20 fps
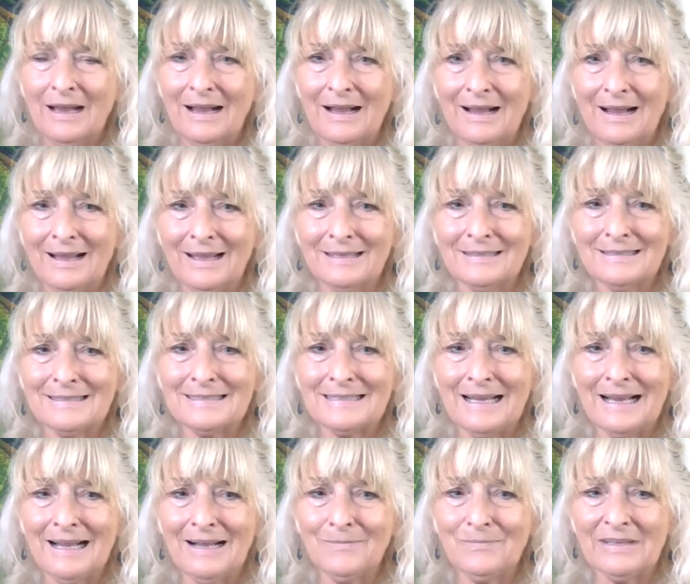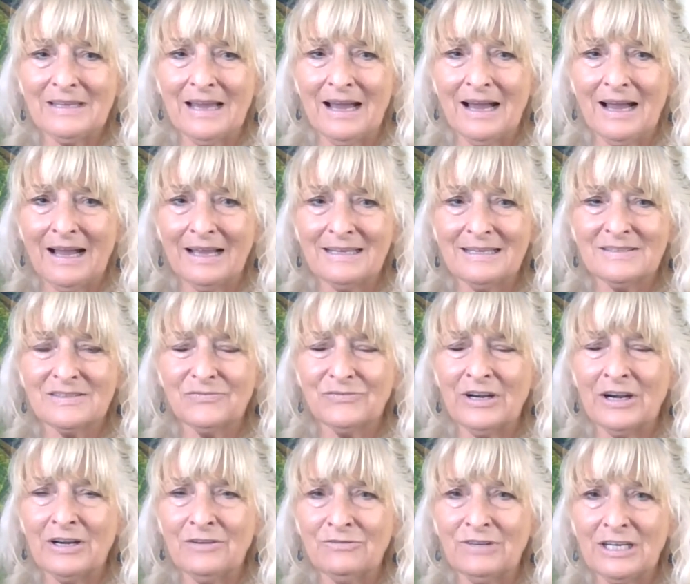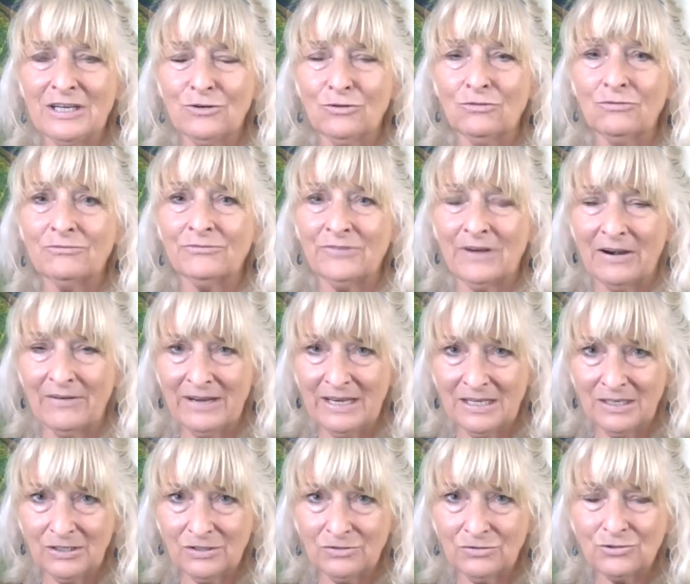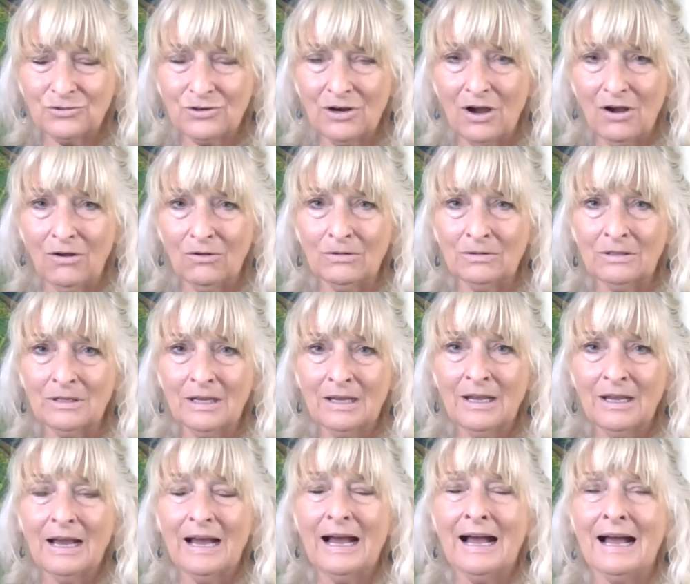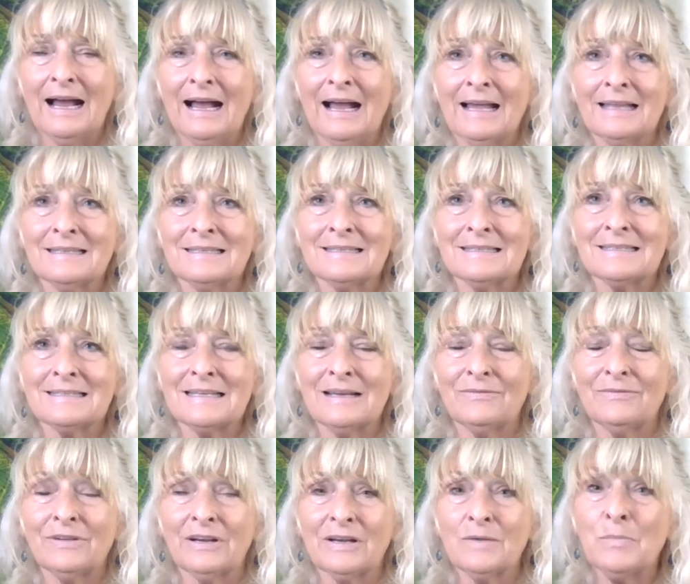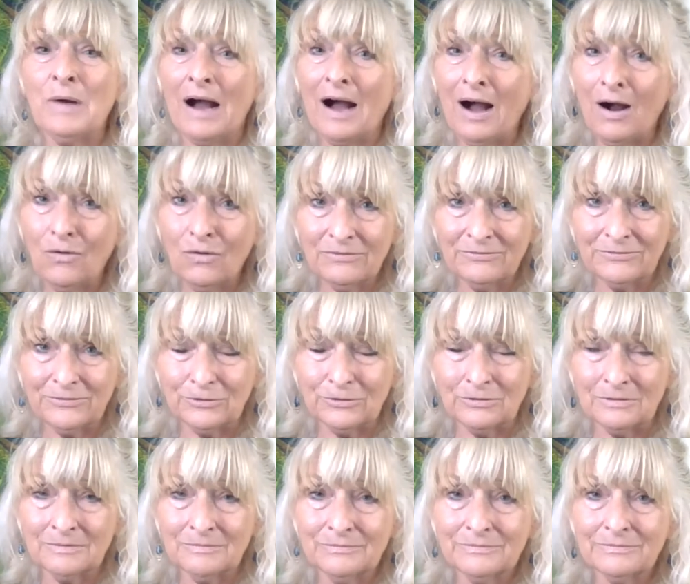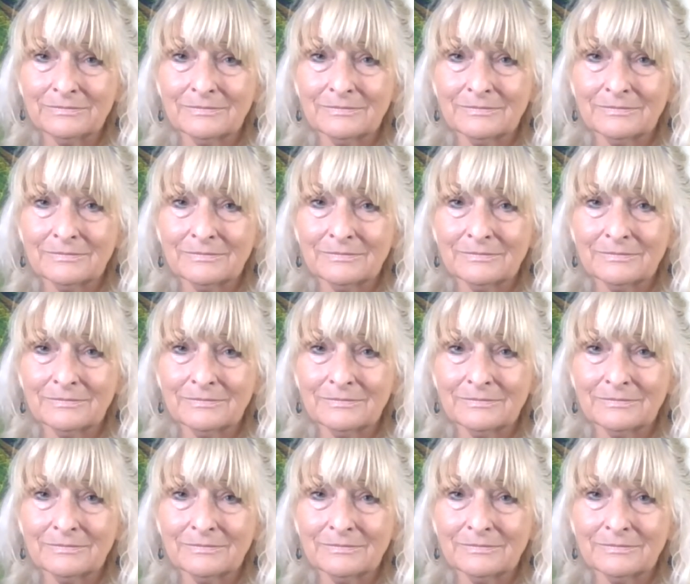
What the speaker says: And yeah, he's very regal, very in control, and very powerful.